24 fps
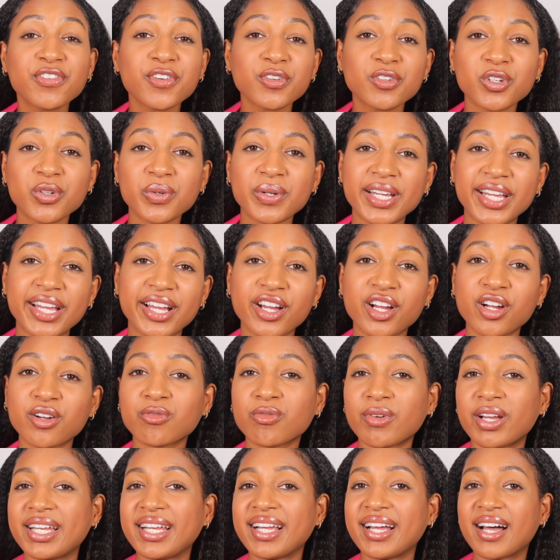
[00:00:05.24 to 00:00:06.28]
you're new here,
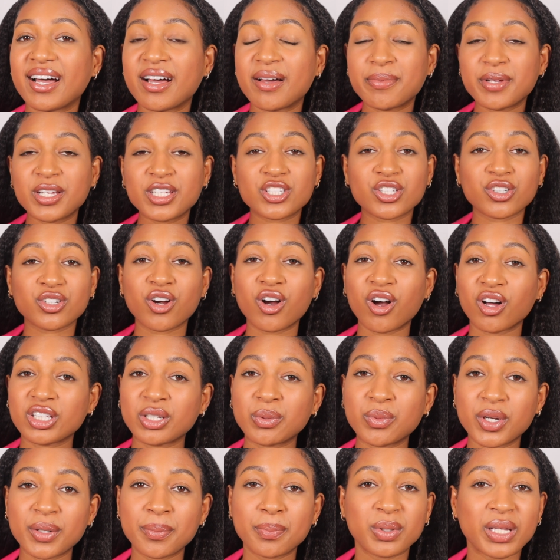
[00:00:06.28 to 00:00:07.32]
ReadyHubb is your
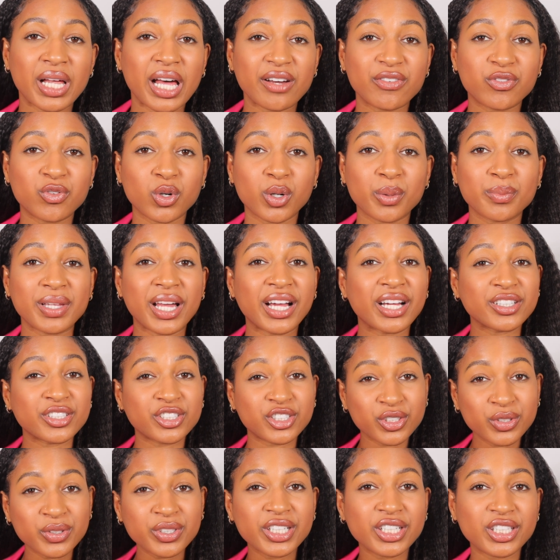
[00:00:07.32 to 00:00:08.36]
all-in-one platform that
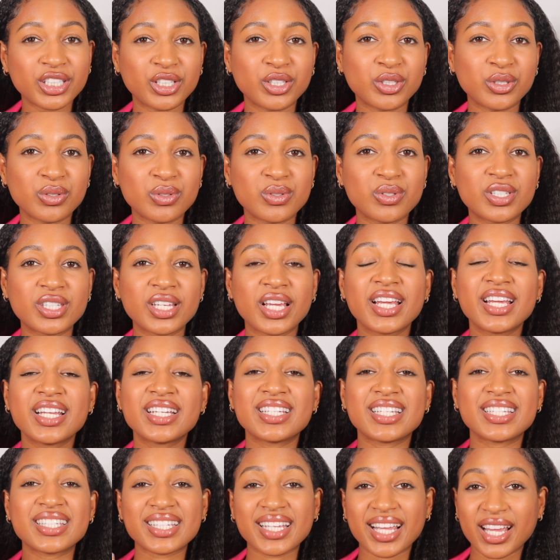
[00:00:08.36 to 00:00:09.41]
you can use
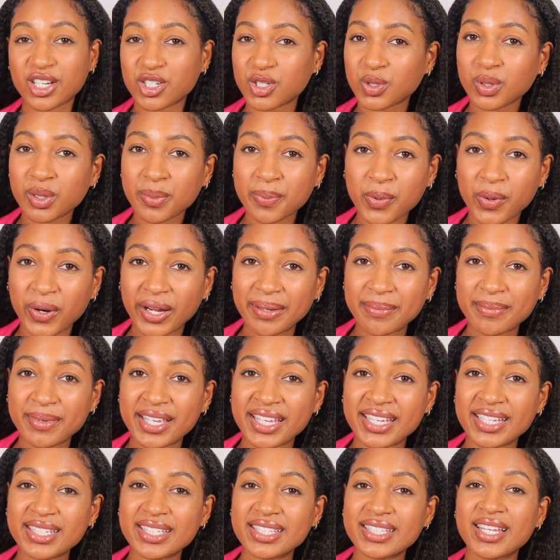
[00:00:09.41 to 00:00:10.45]
to schedule
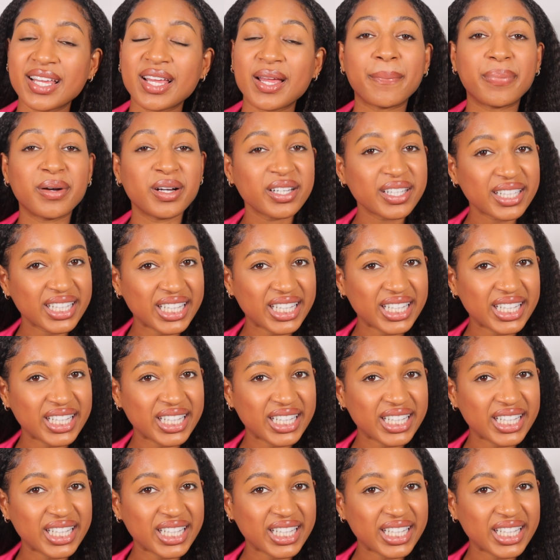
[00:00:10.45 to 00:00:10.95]
appointments, book